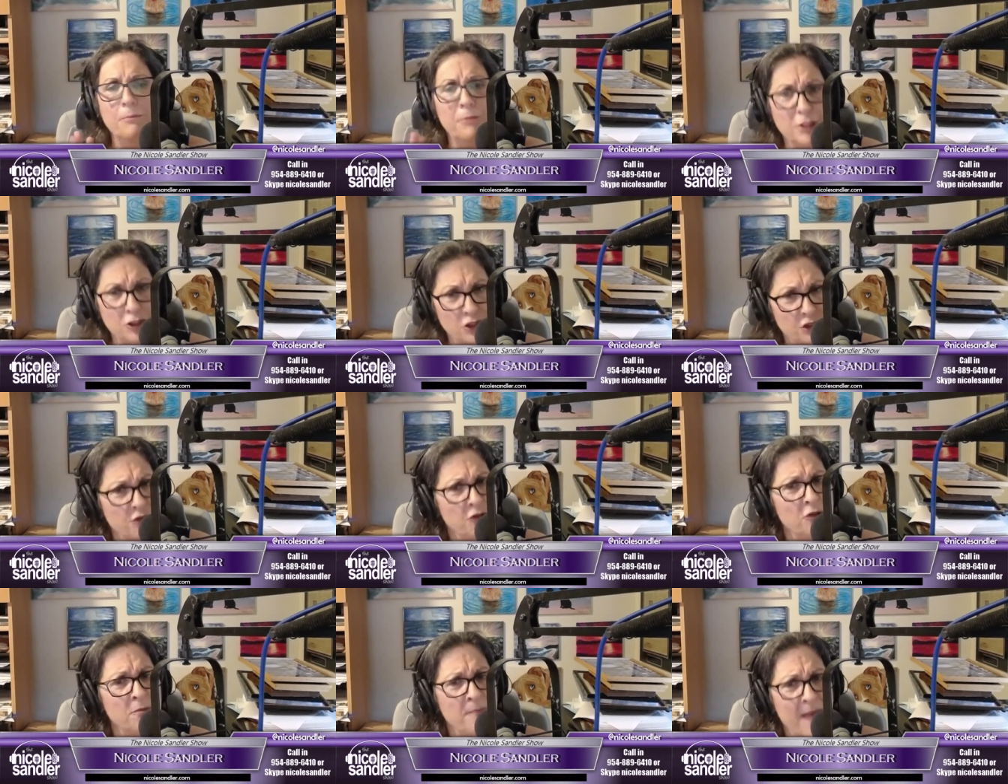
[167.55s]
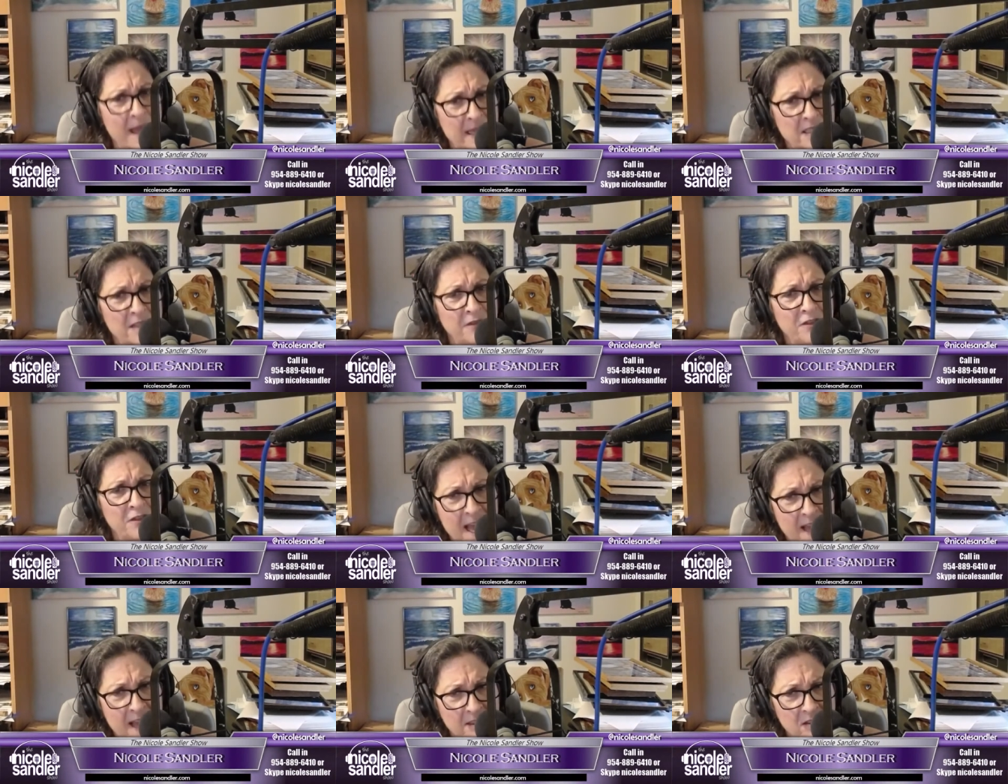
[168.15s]
pushed through
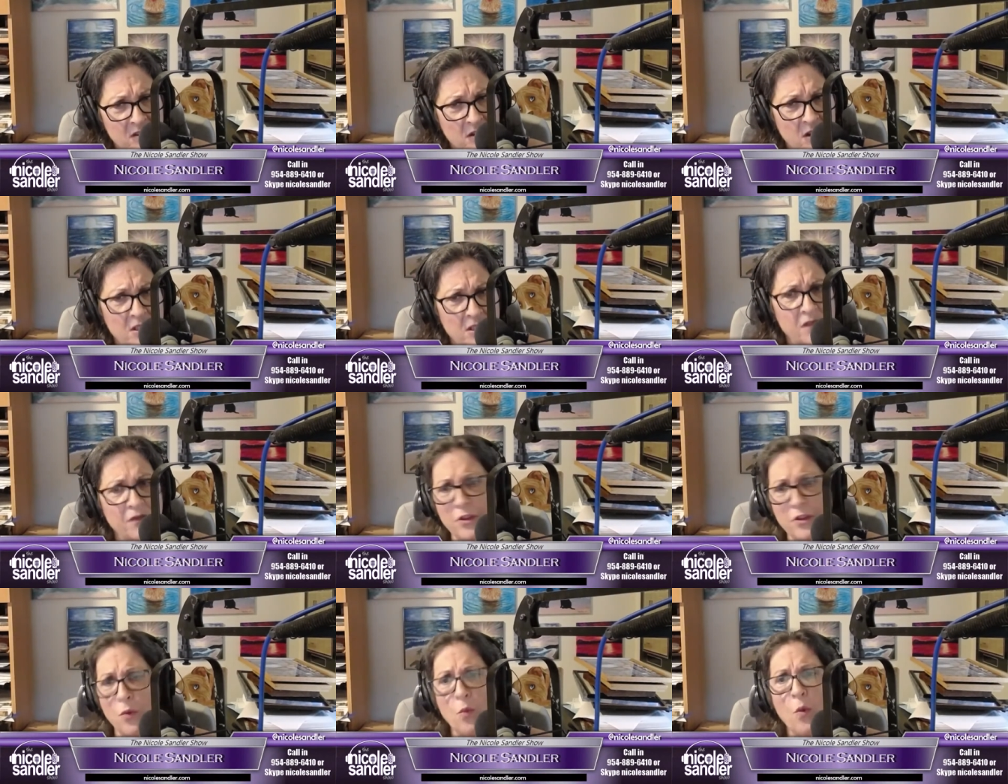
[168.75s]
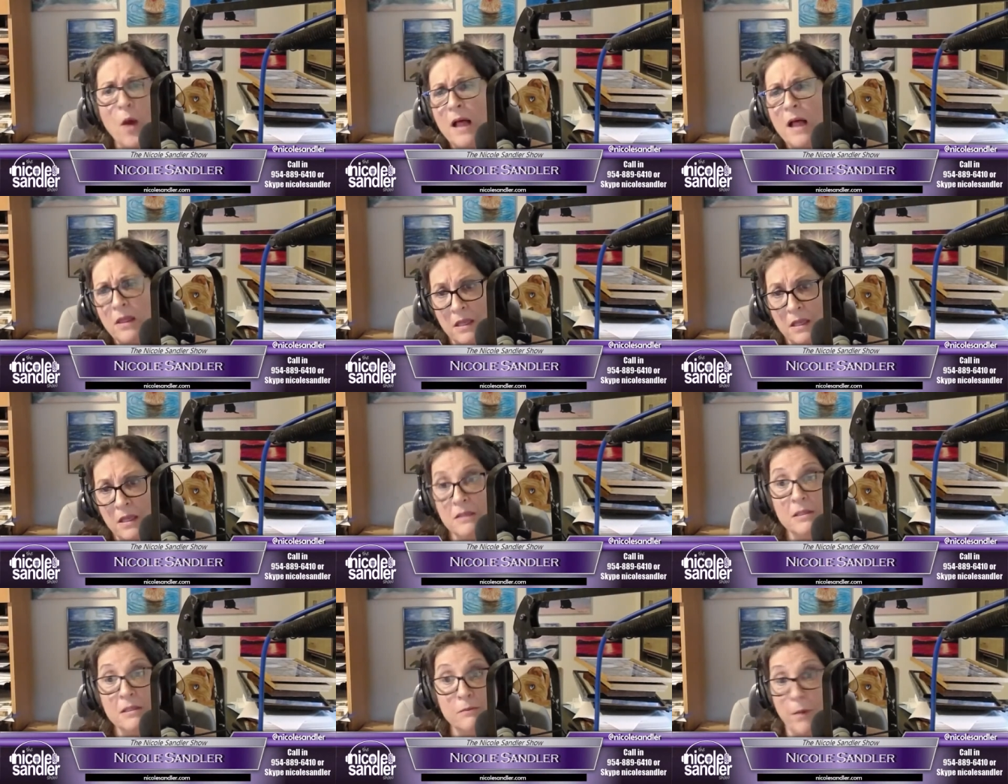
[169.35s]
massive tax cuts for the
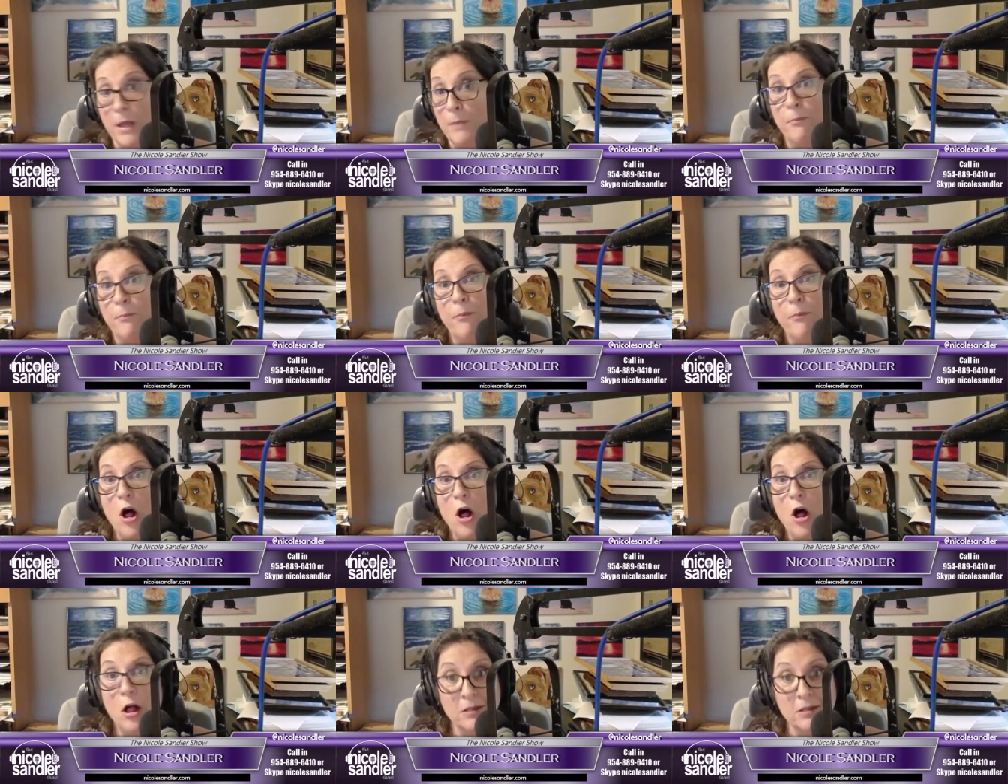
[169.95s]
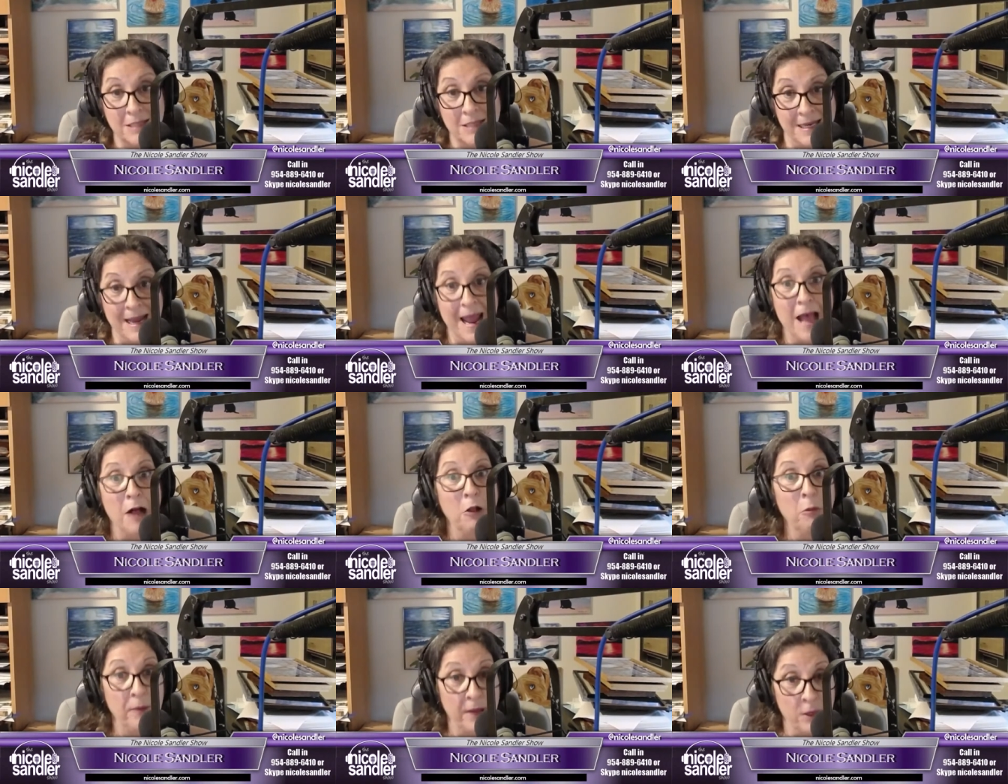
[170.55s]
wealthiest but balked at
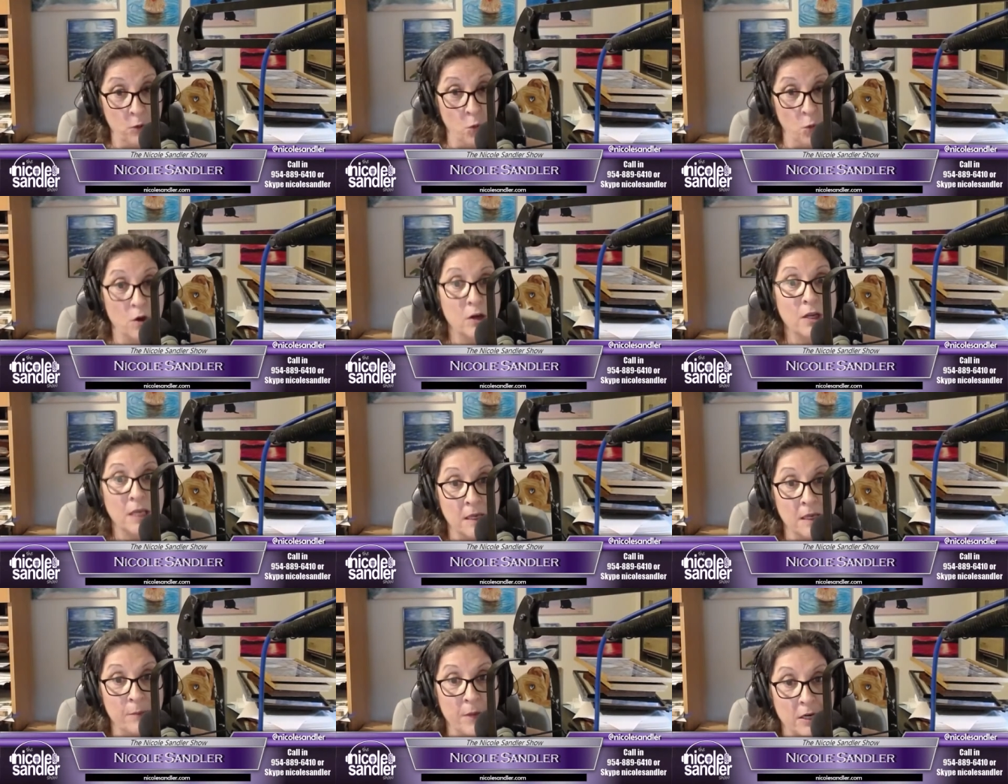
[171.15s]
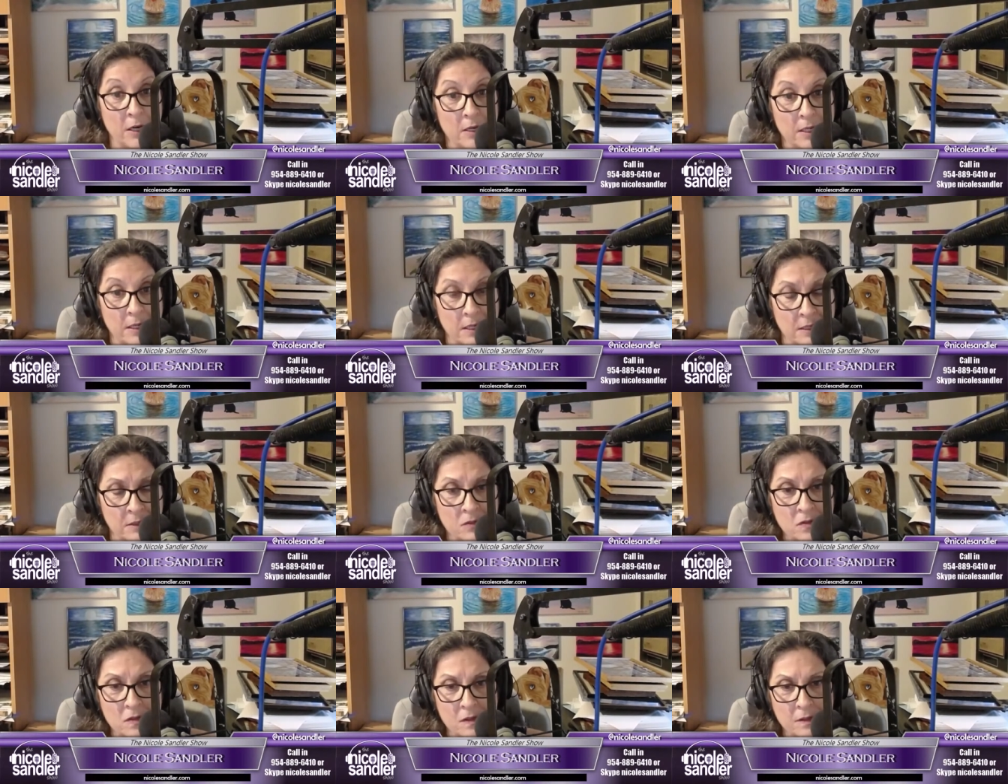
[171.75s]
helping working
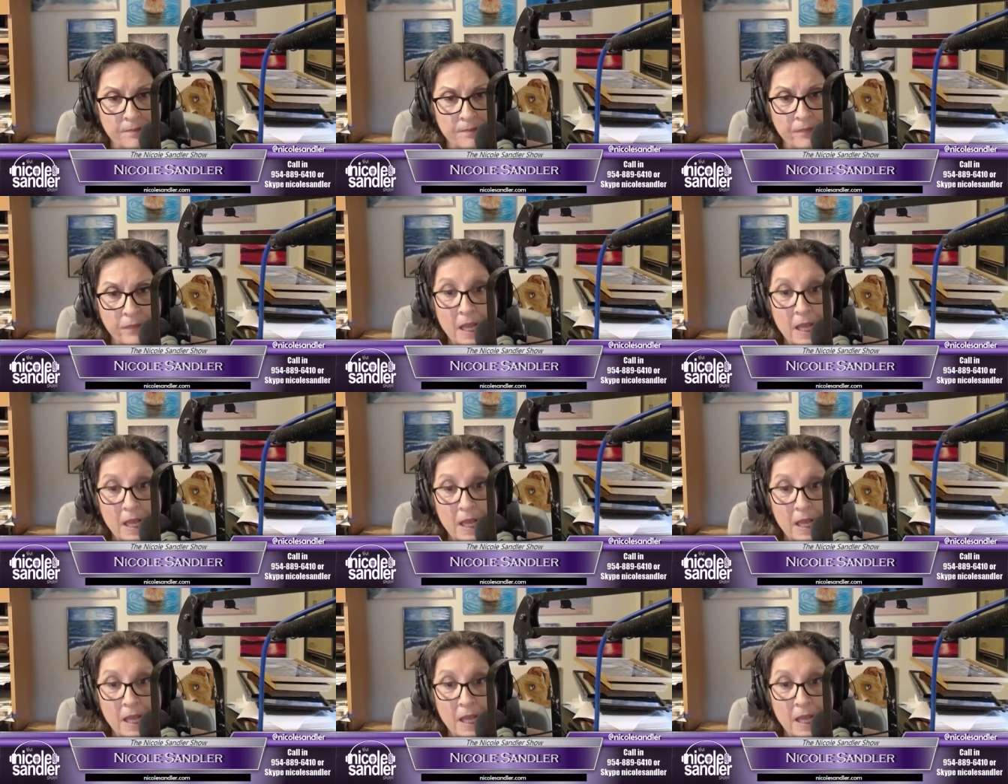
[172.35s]
Americans,